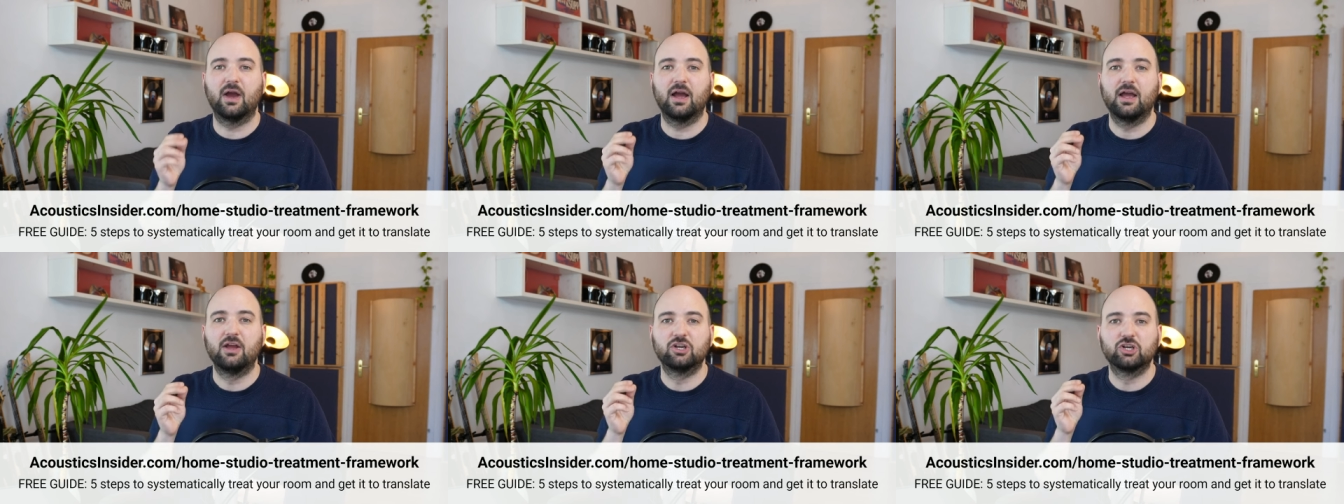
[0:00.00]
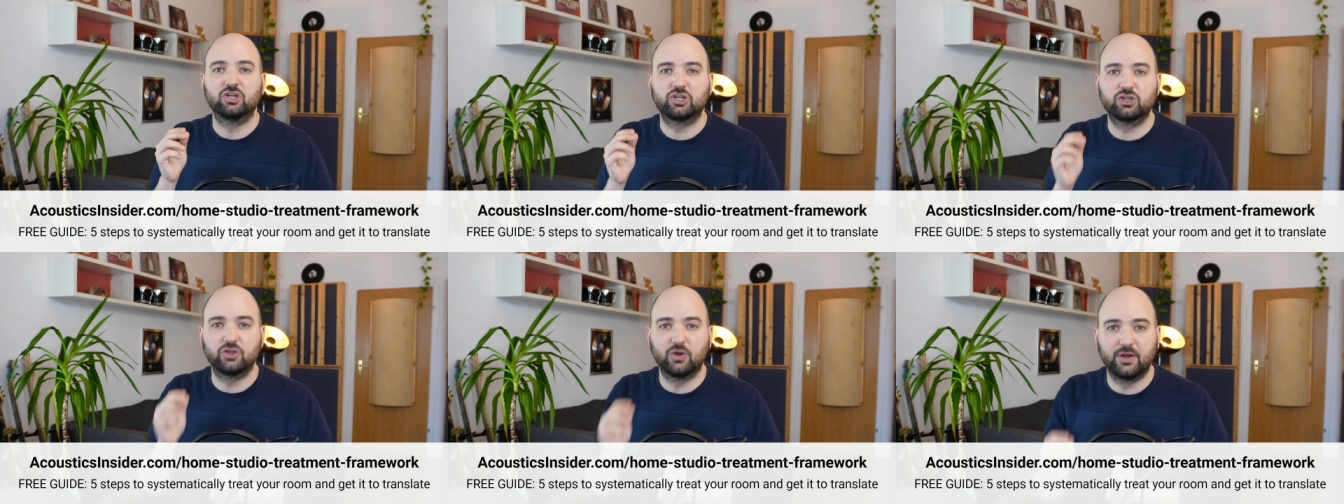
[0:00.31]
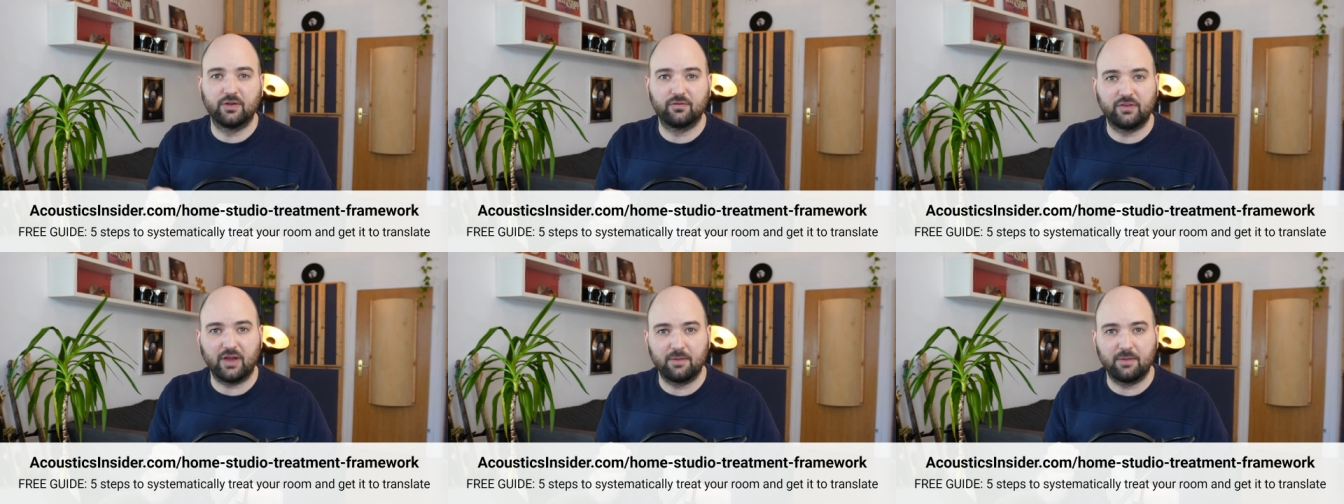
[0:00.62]
should
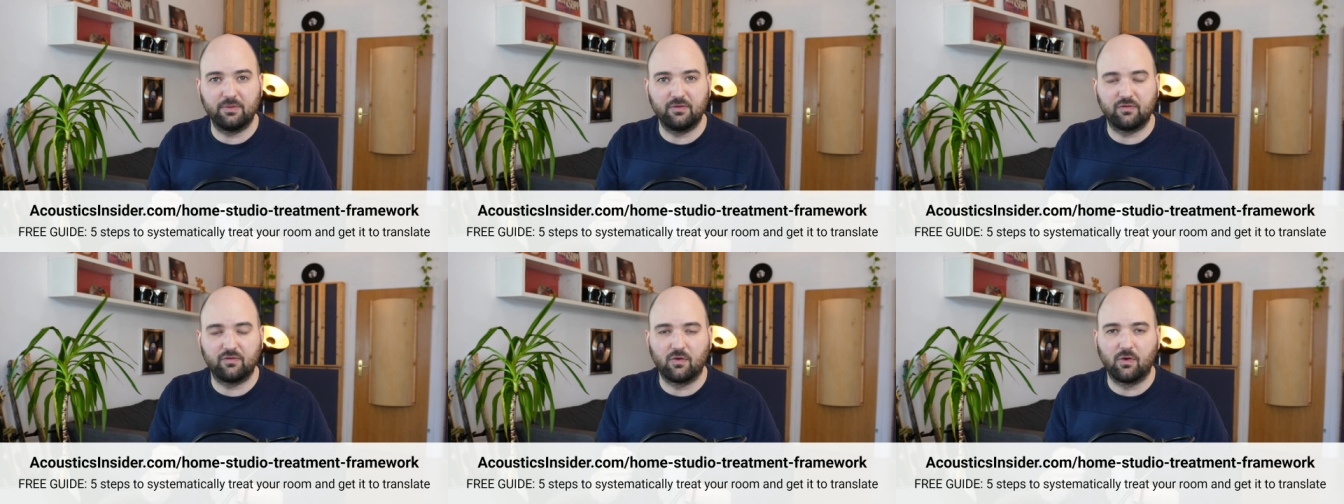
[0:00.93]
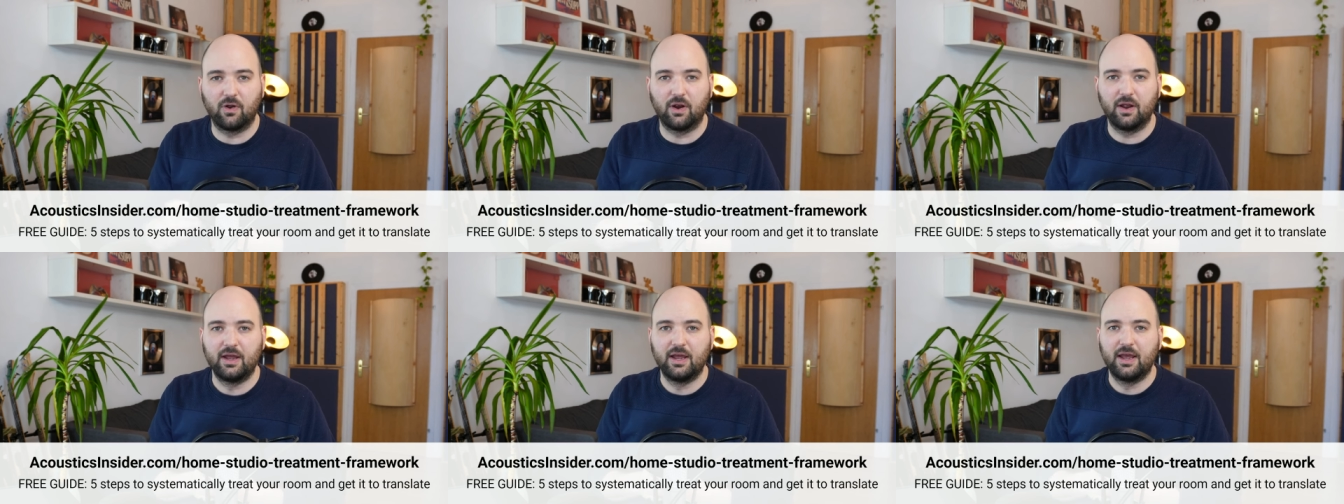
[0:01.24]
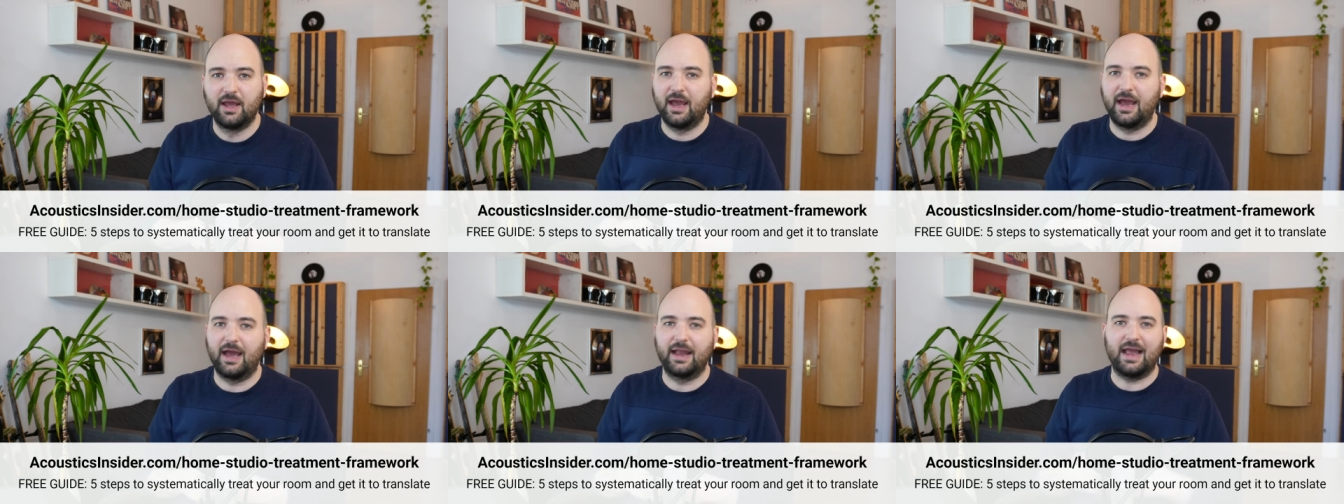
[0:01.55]
have done before
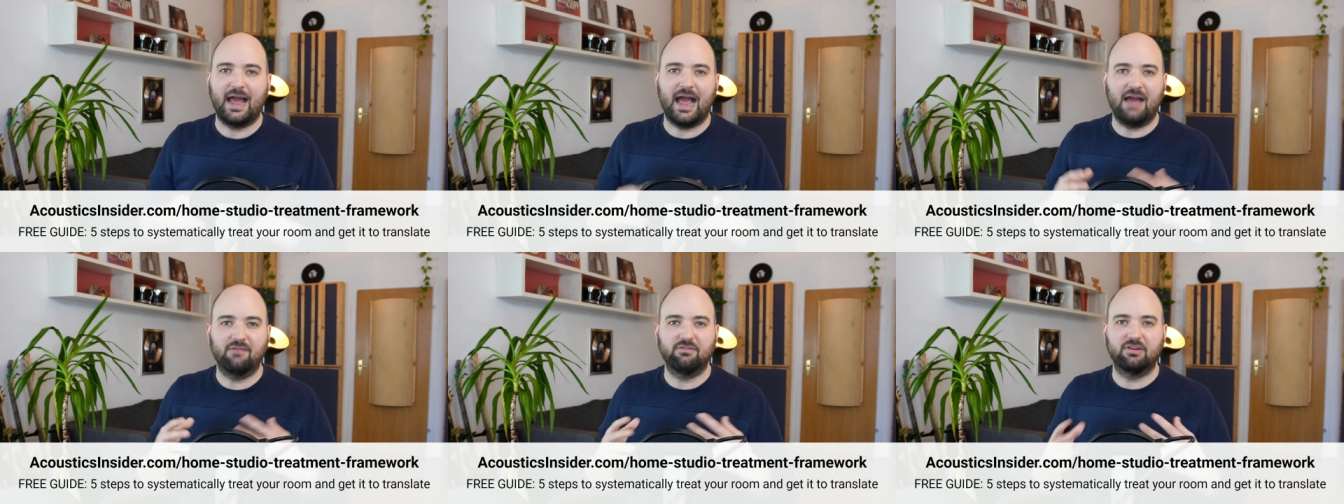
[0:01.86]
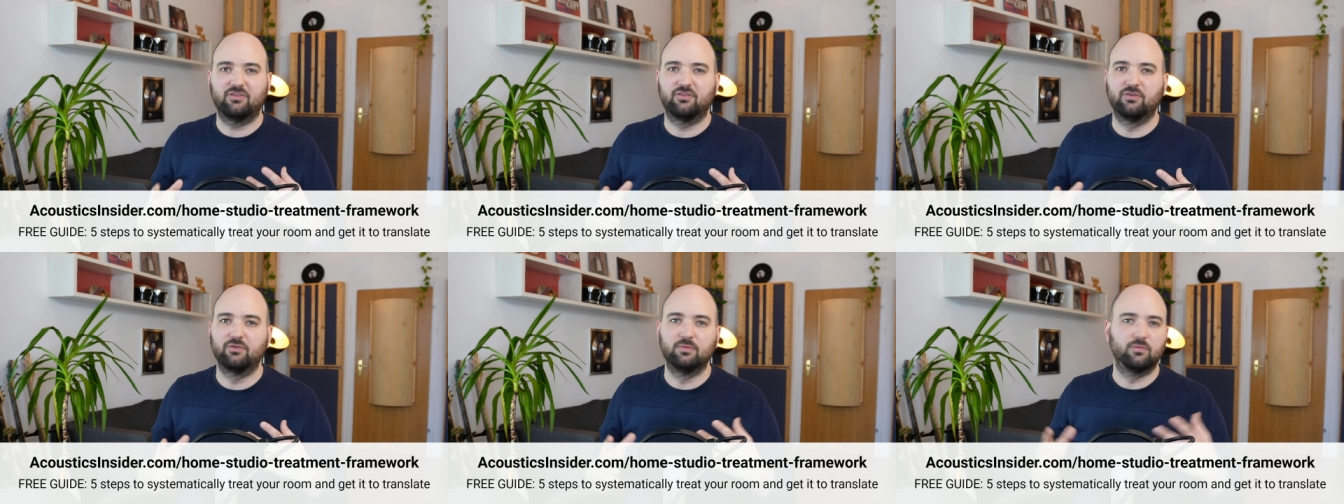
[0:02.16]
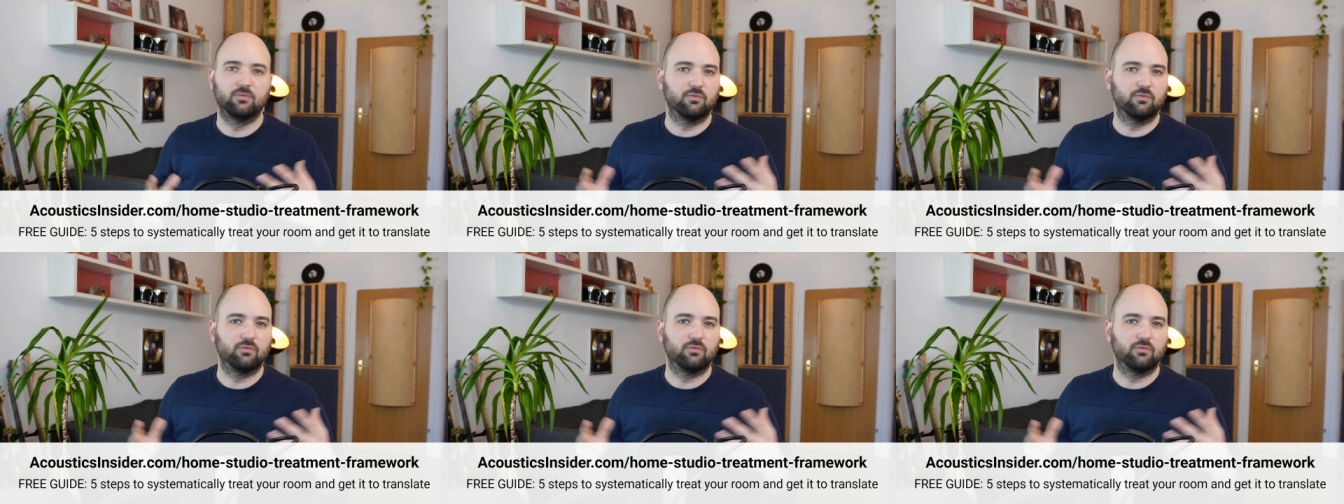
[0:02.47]
and having to